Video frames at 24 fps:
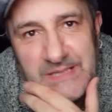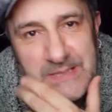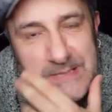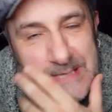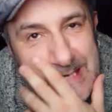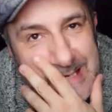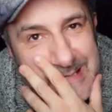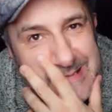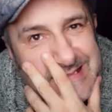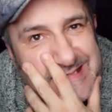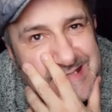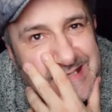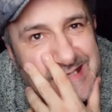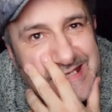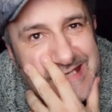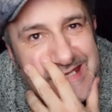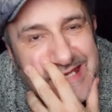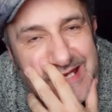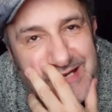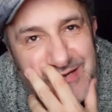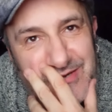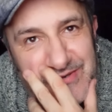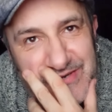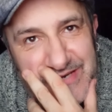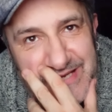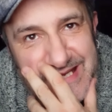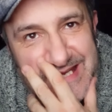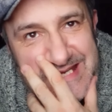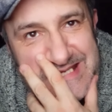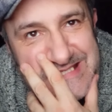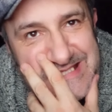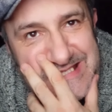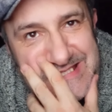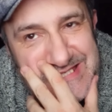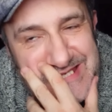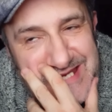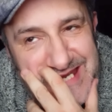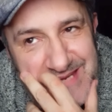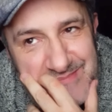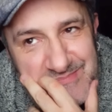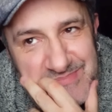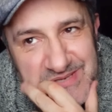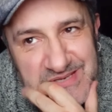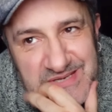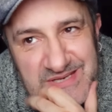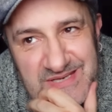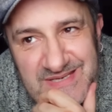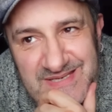how he's going to get on against a
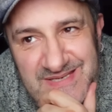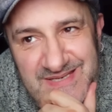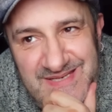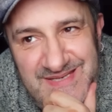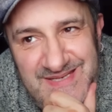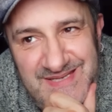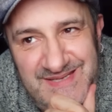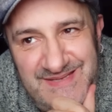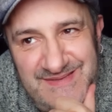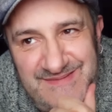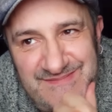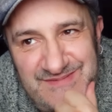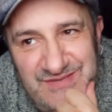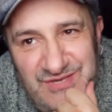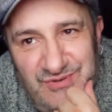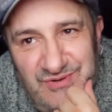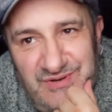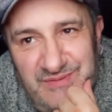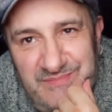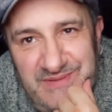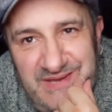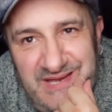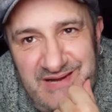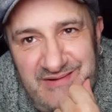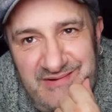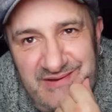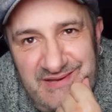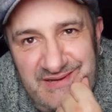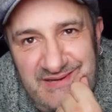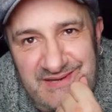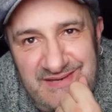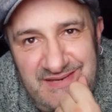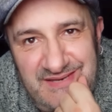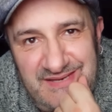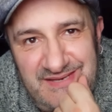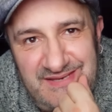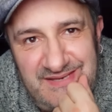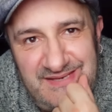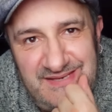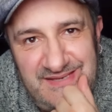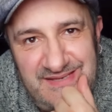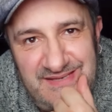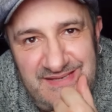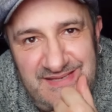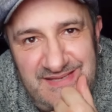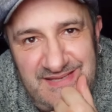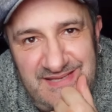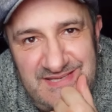champion. And uh,
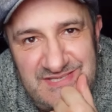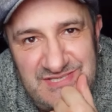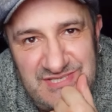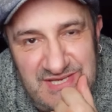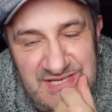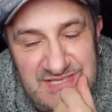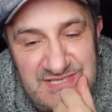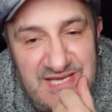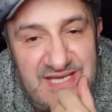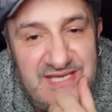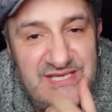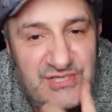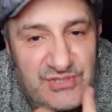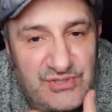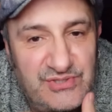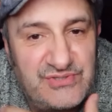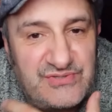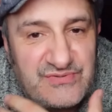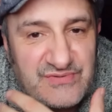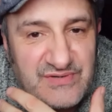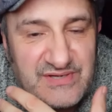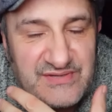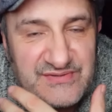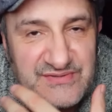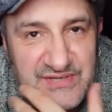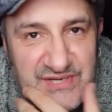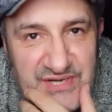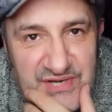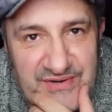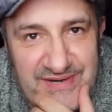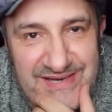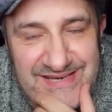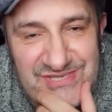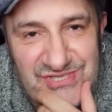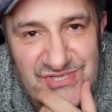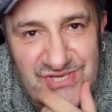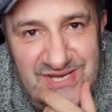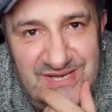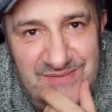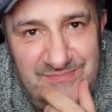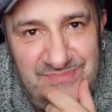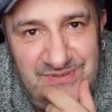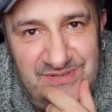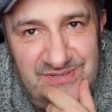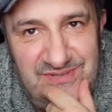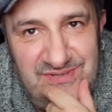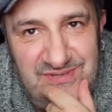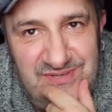is is a good rather than great
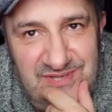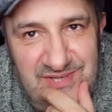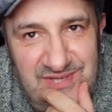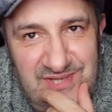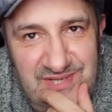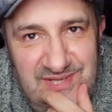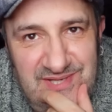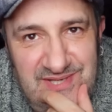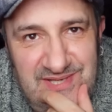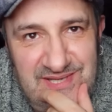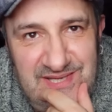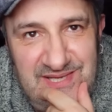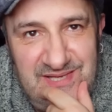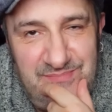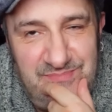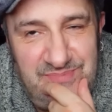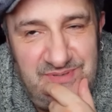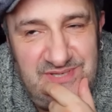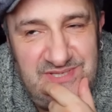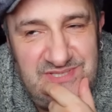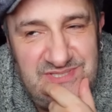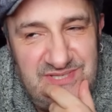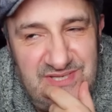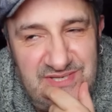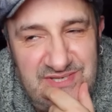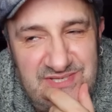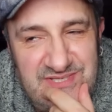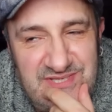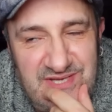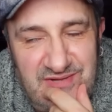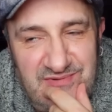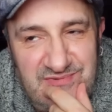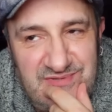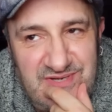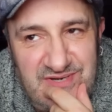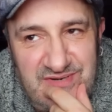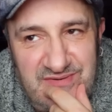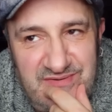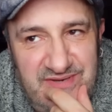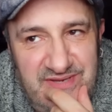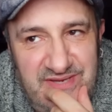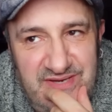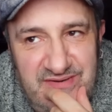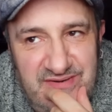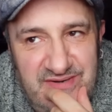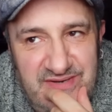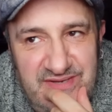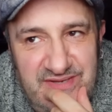champion but he's done his whole
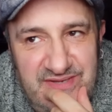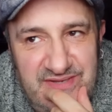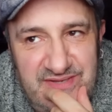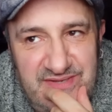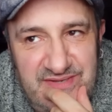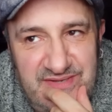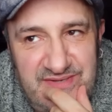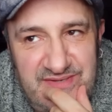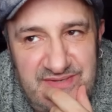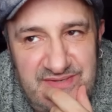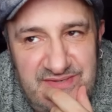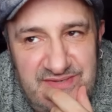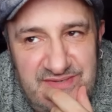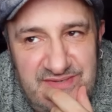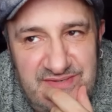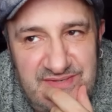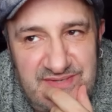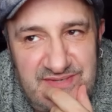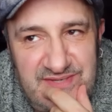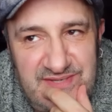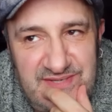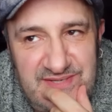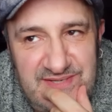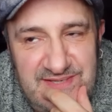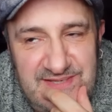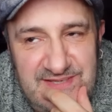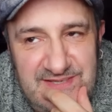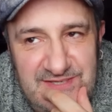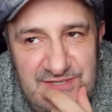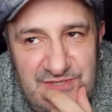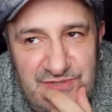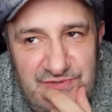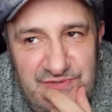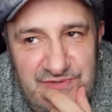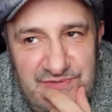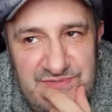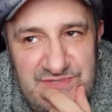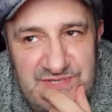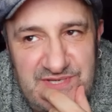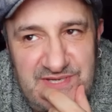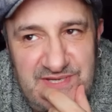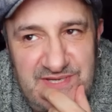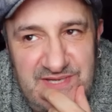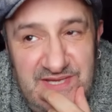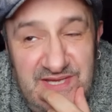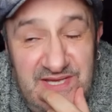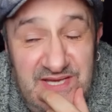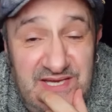career at, at Cruiser.
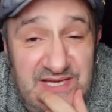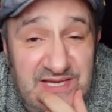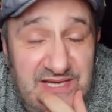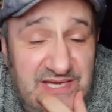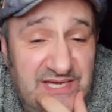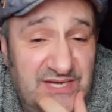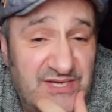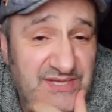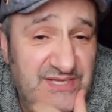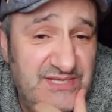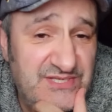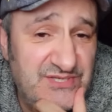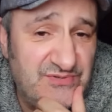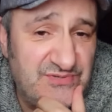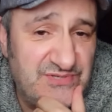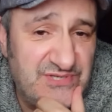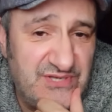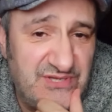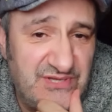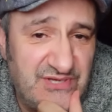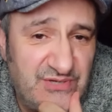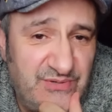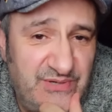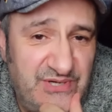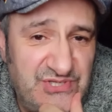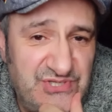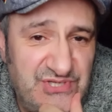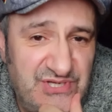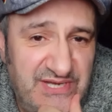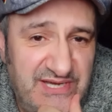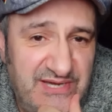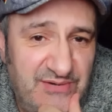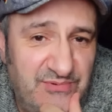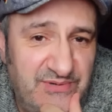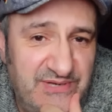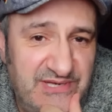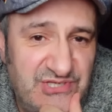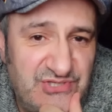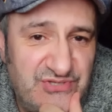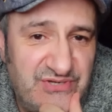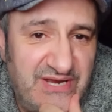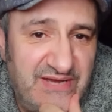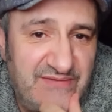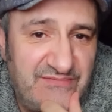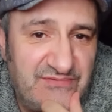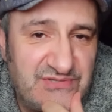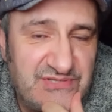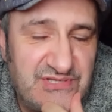Uh, there's also the question: How will he
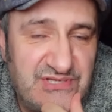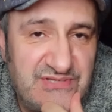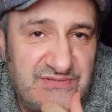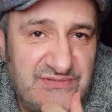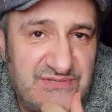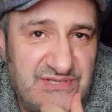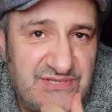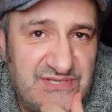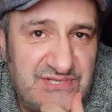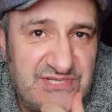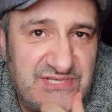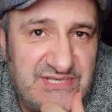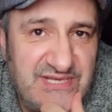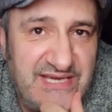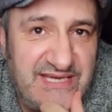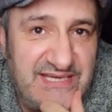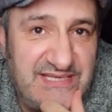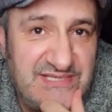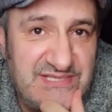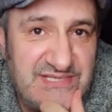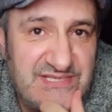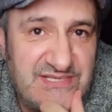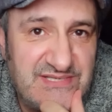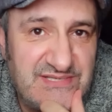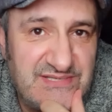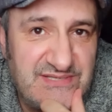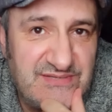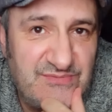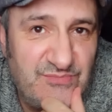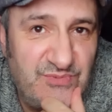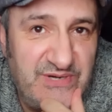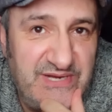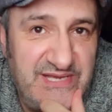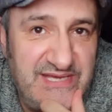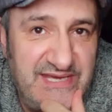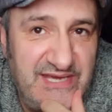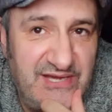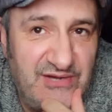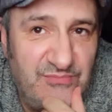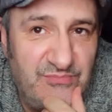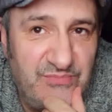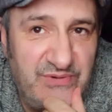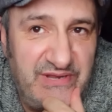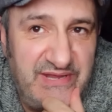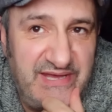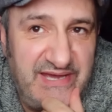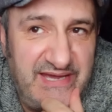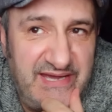travel to, to the states? Will he get on
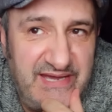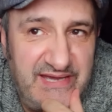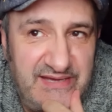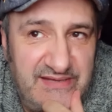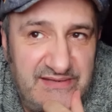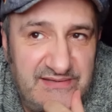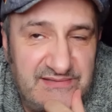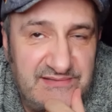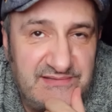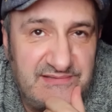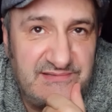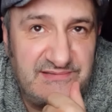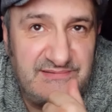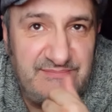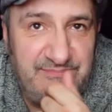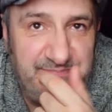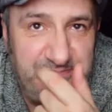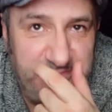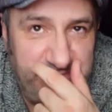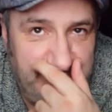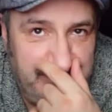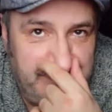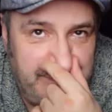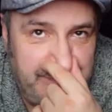with that? Um,